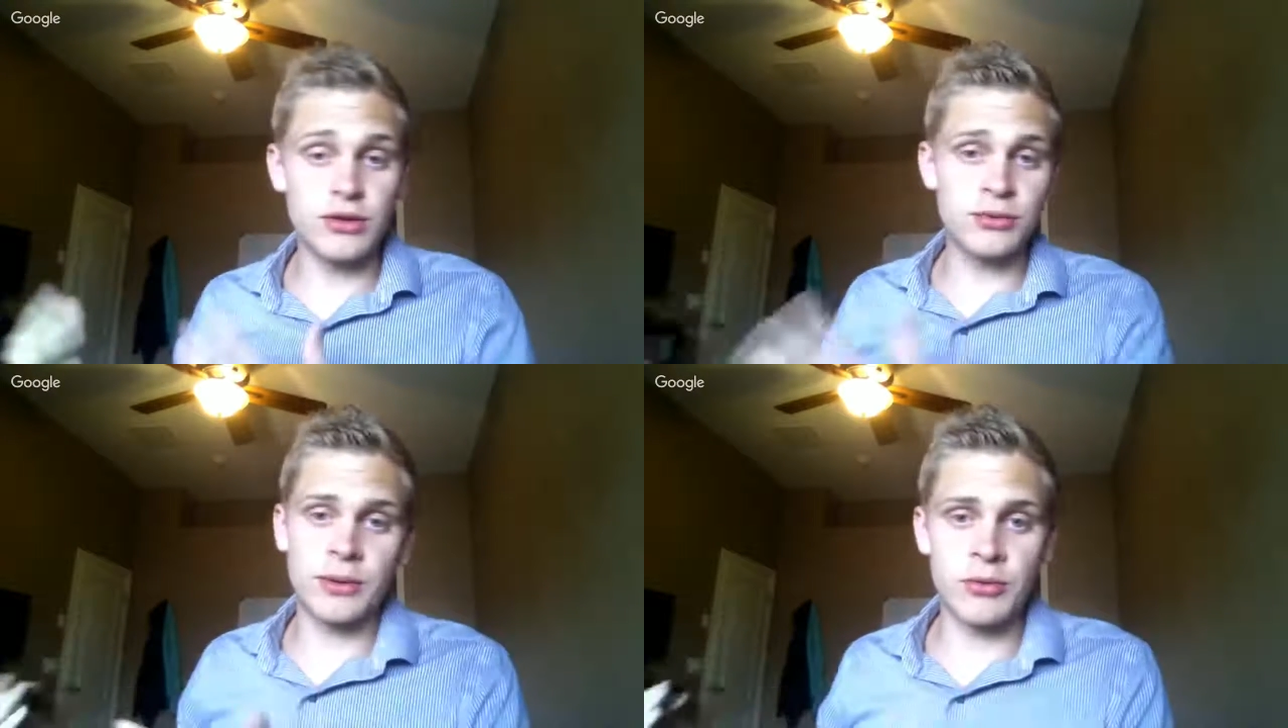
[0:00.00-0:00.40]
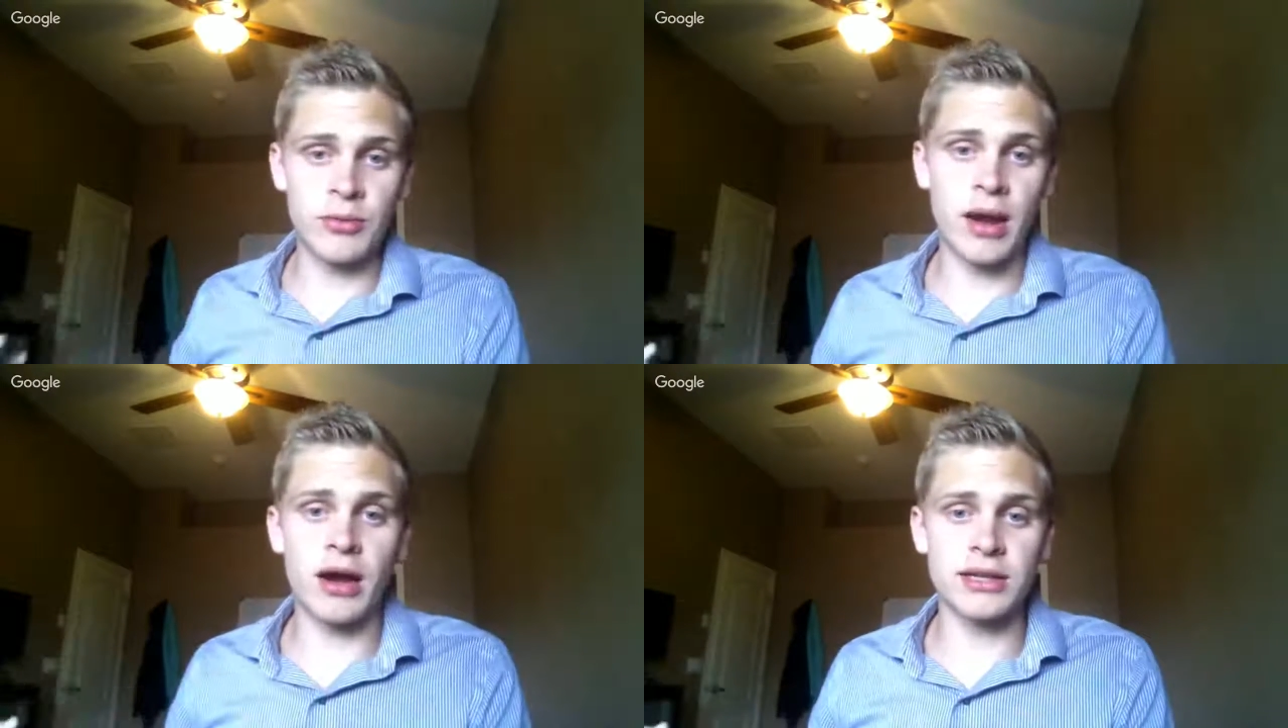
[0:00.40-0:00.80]
use my
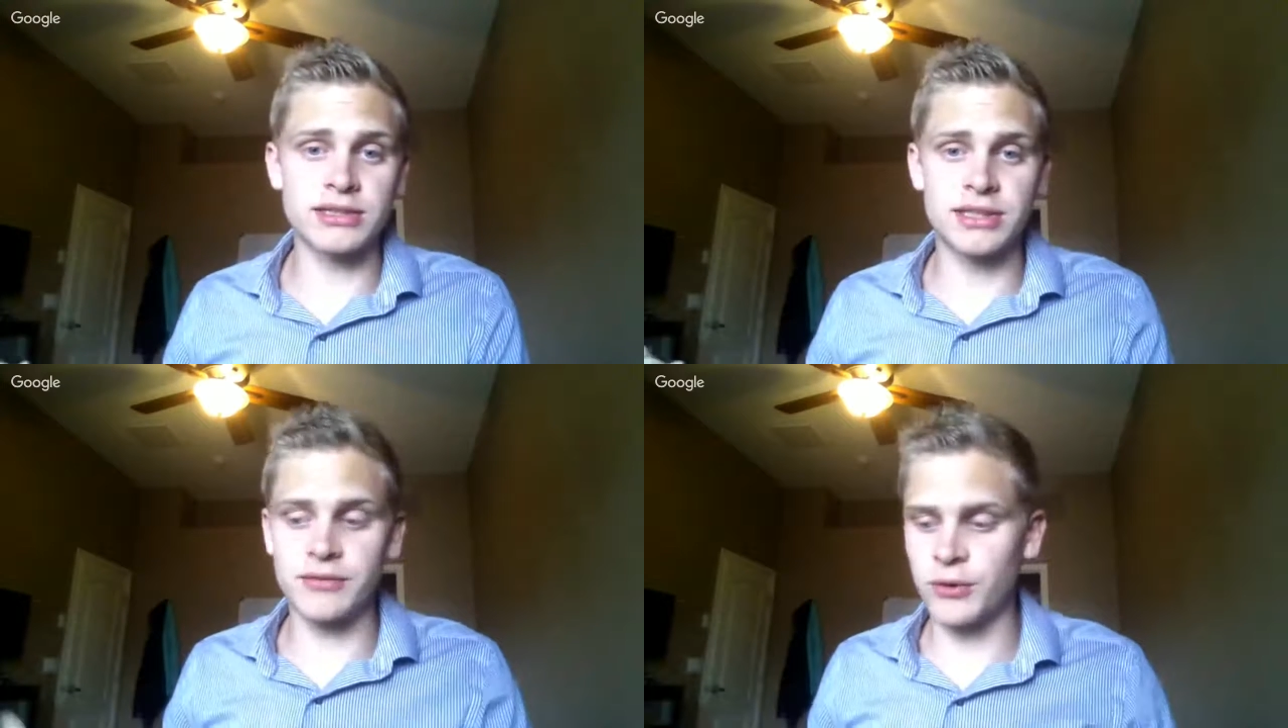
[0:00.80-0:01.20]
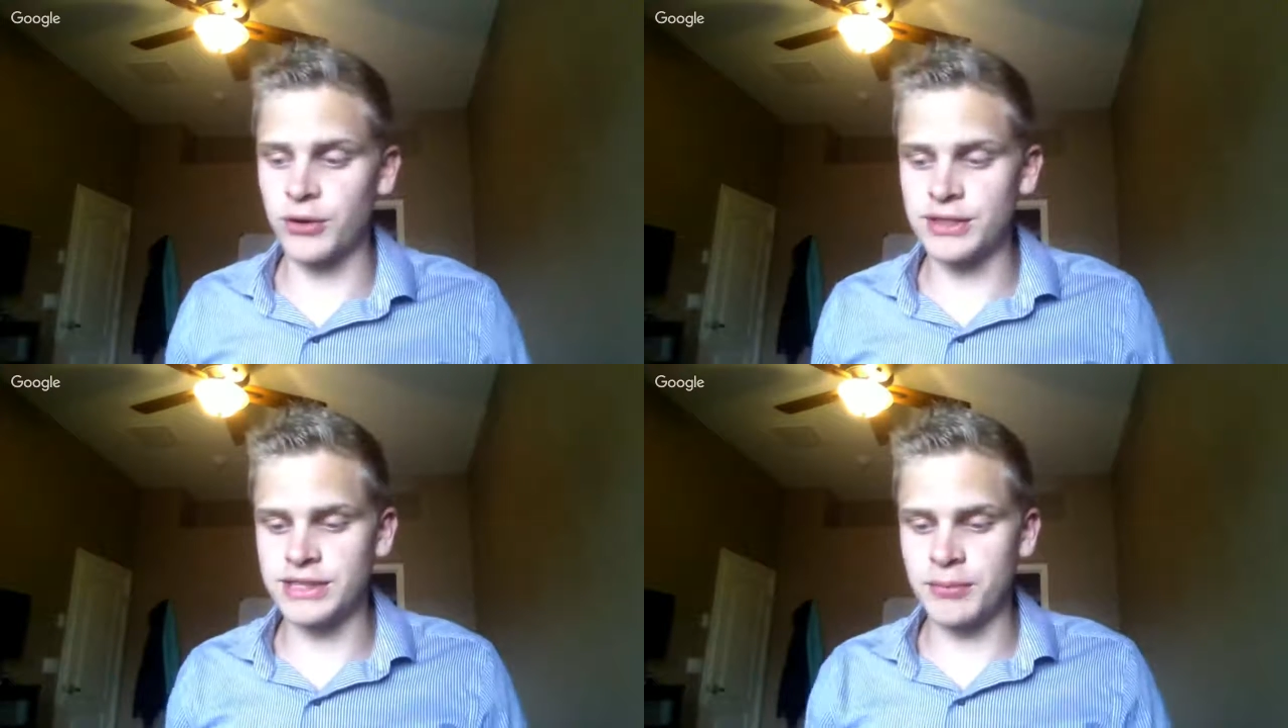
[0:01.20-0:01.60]
roommate Austin for
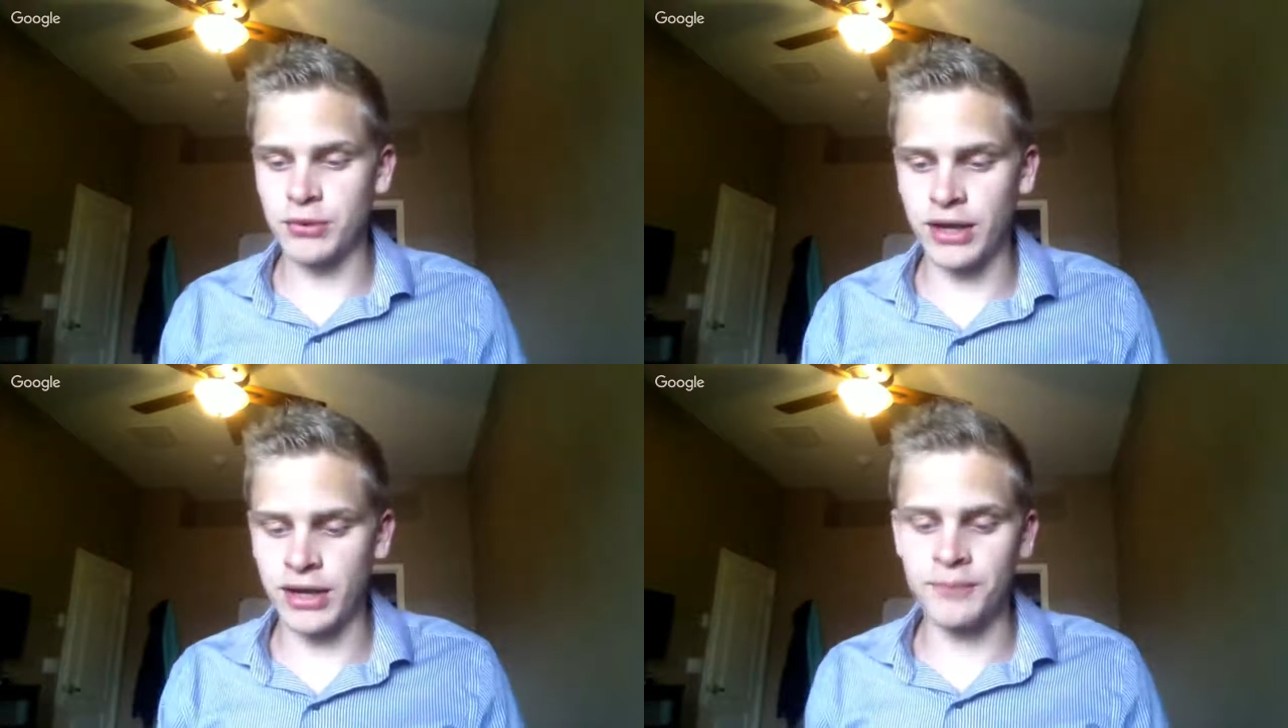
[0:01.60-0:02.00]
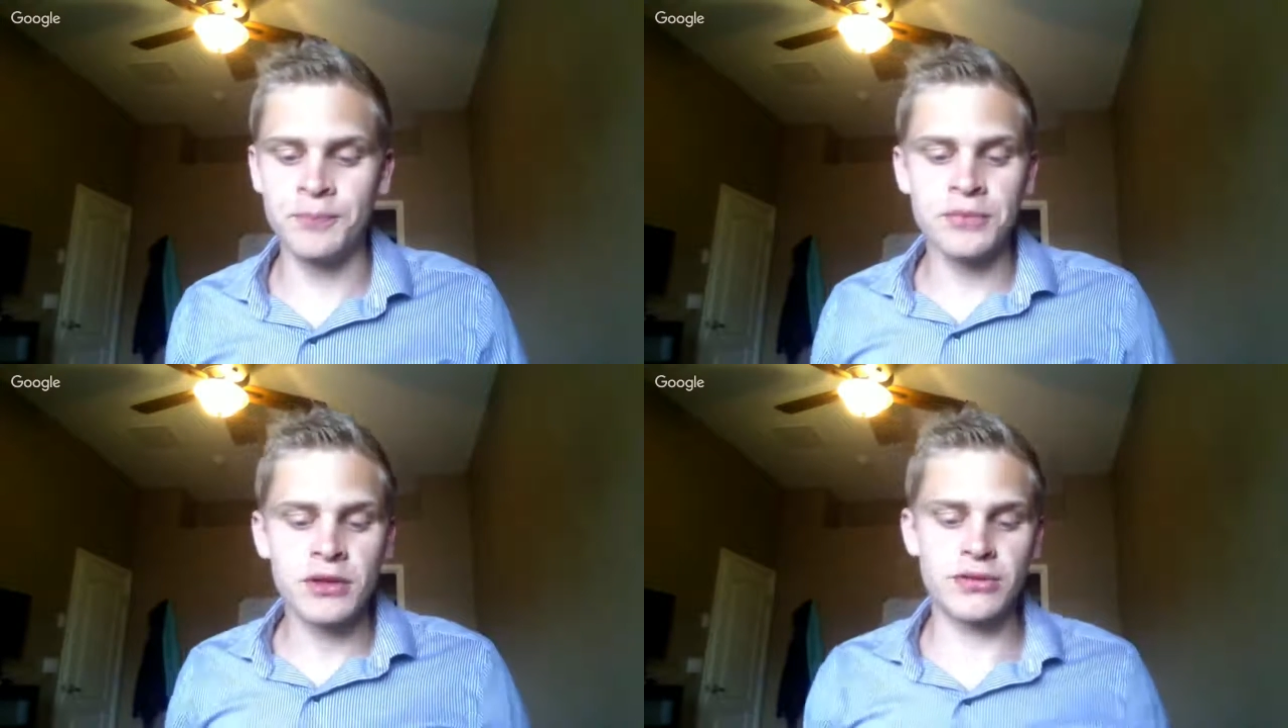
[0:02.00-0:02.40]
an example again.
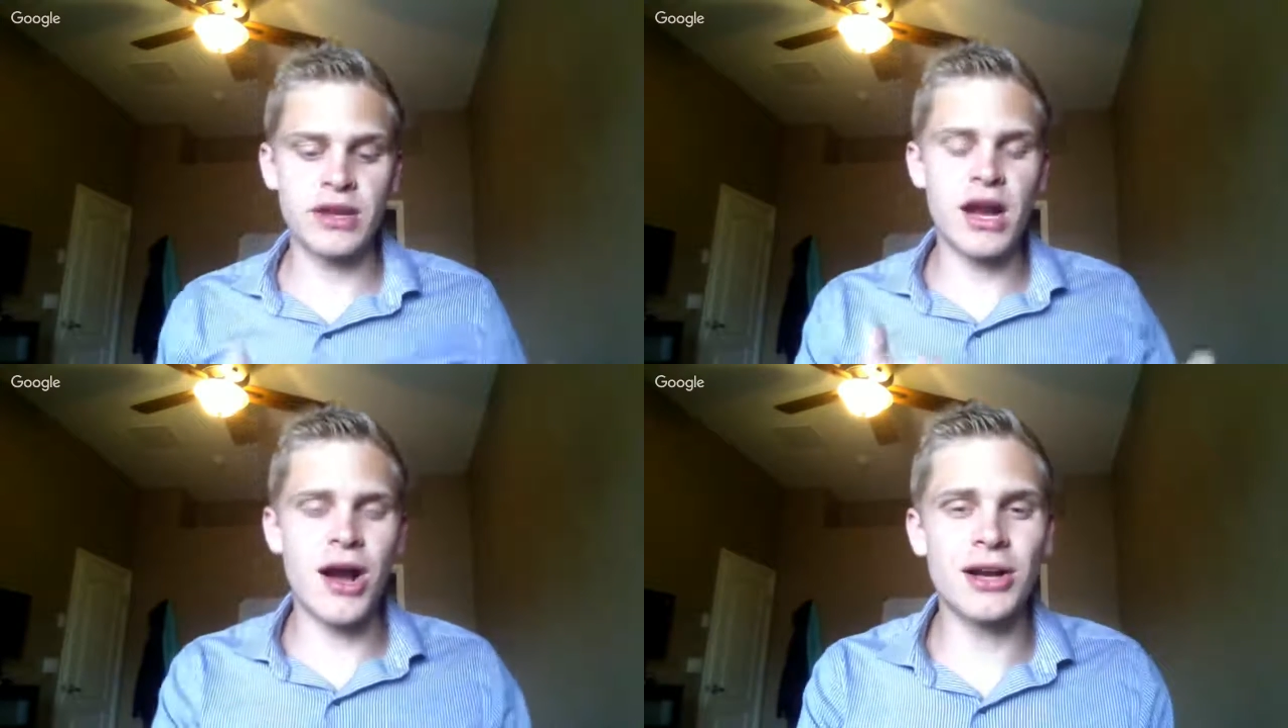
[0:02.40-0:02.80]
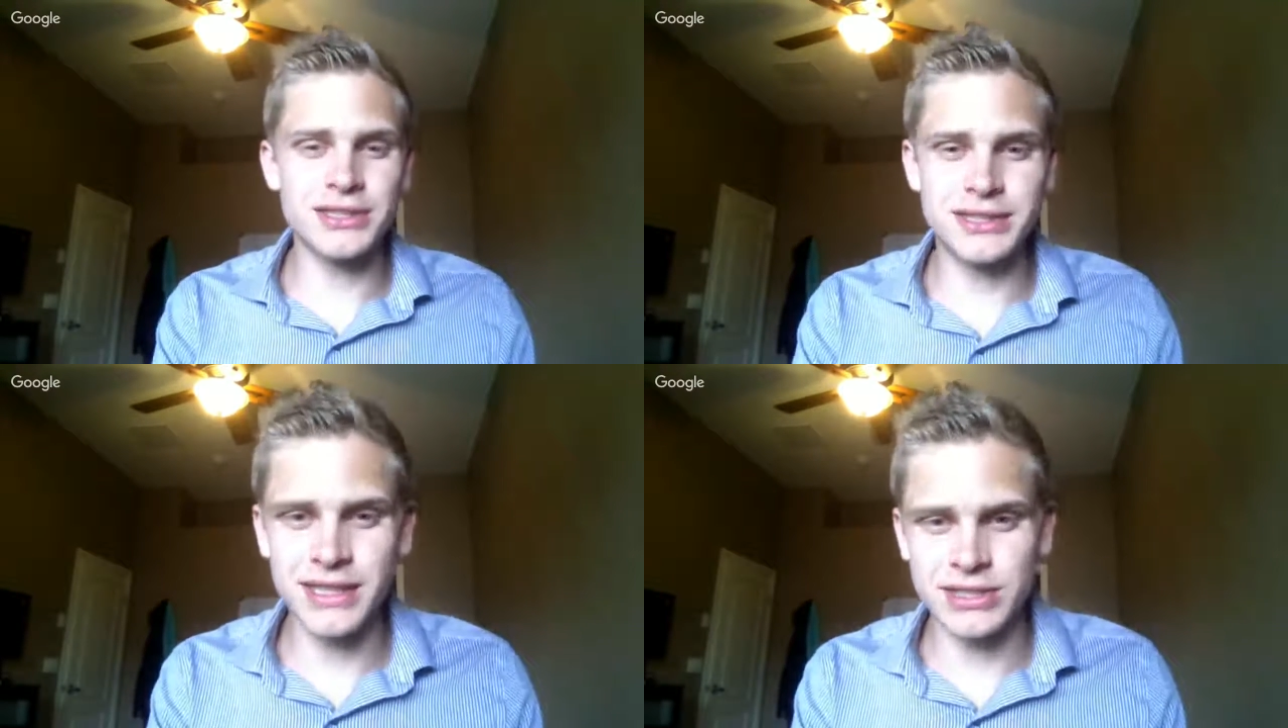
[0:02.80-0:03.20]
Say
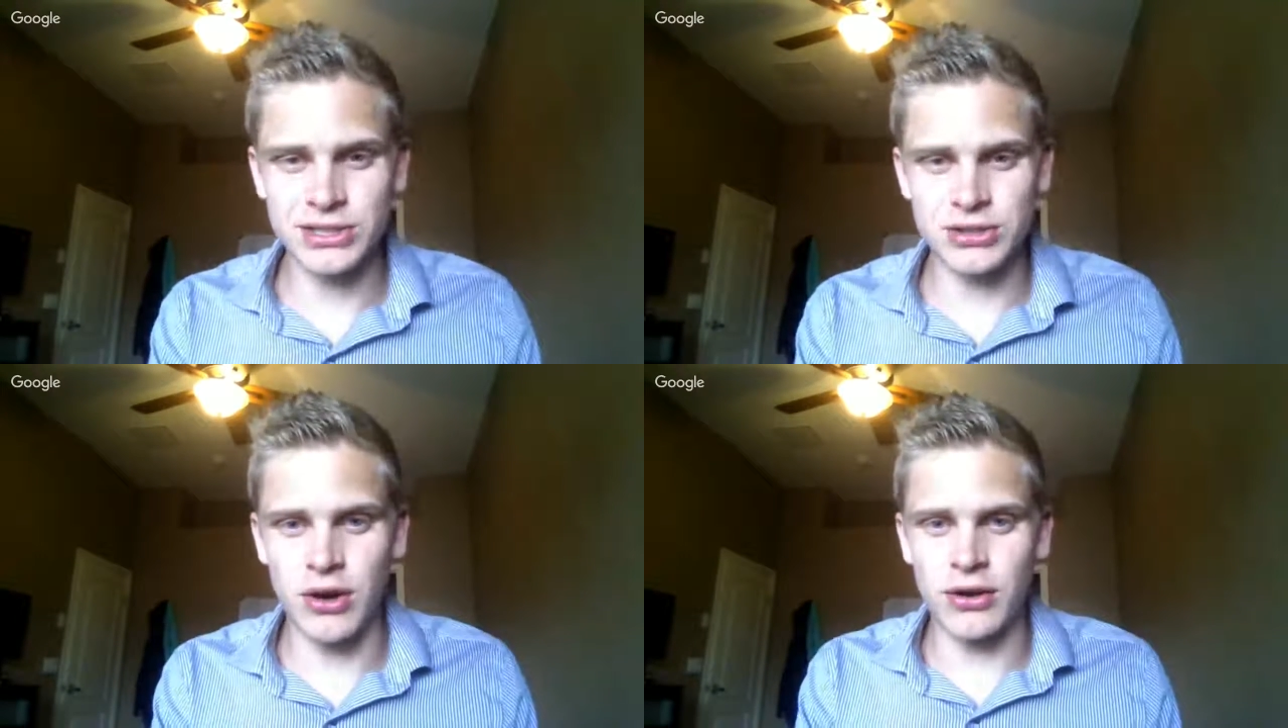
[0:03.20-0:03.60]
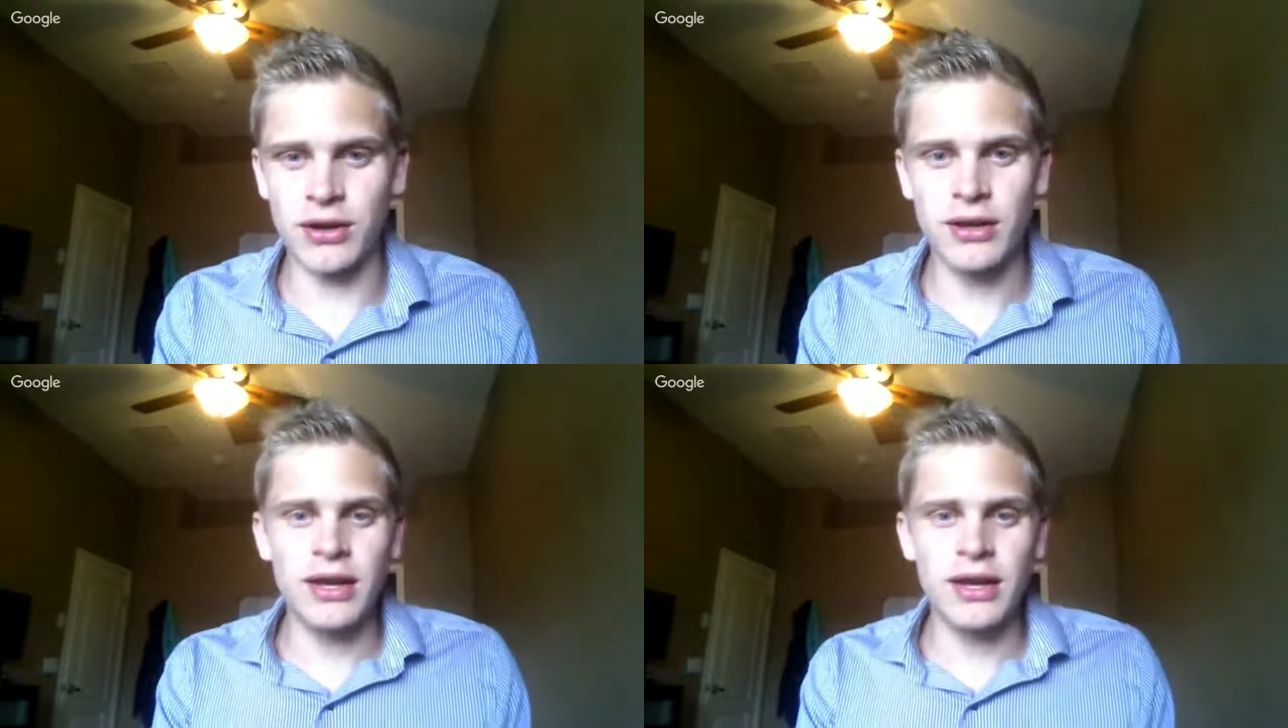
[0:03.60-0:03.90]
Austin gets started